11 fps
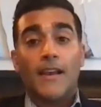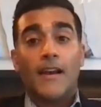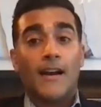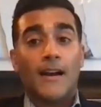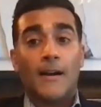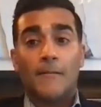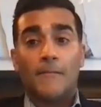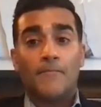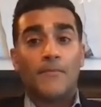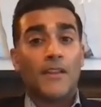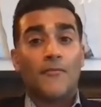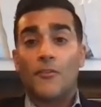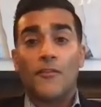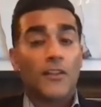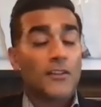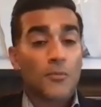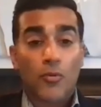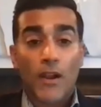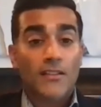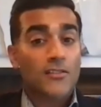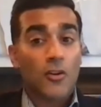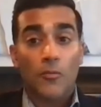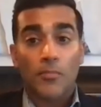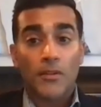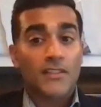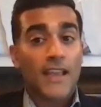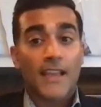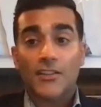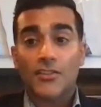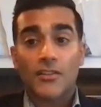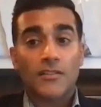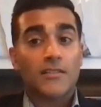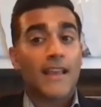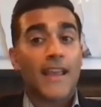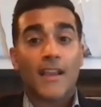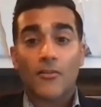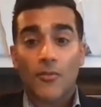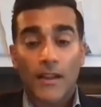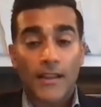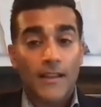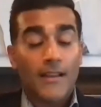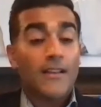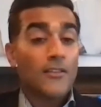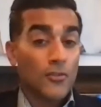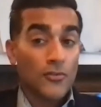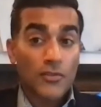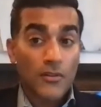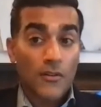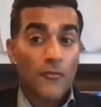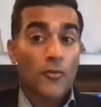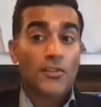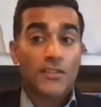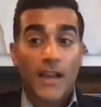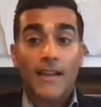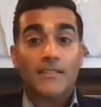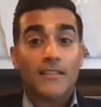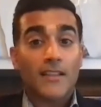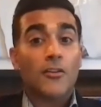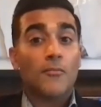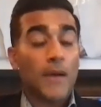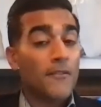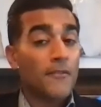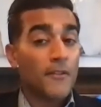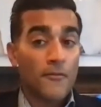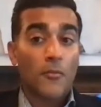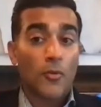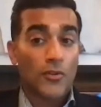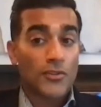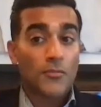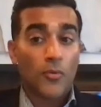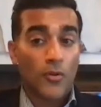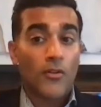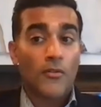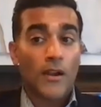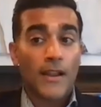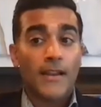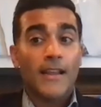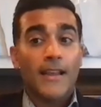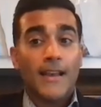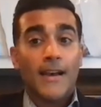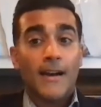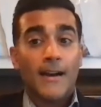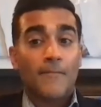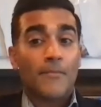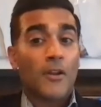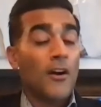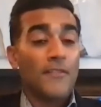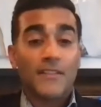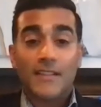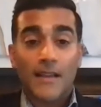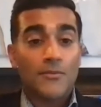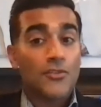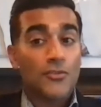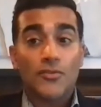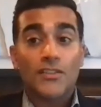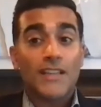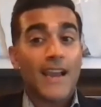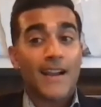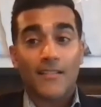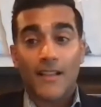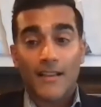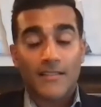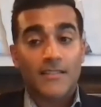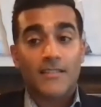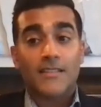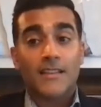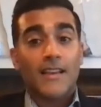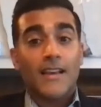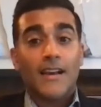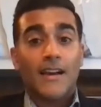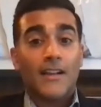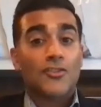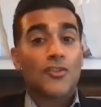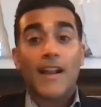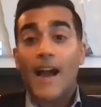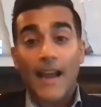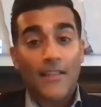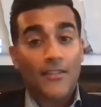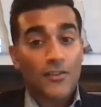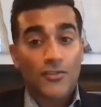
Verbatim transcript: Um, if they're feeling depressed, hopeless, anxious, angry, those are, of course, signs that they could benefit from more support, right? Um, oftentimes you do see adolescents uh, try to hide their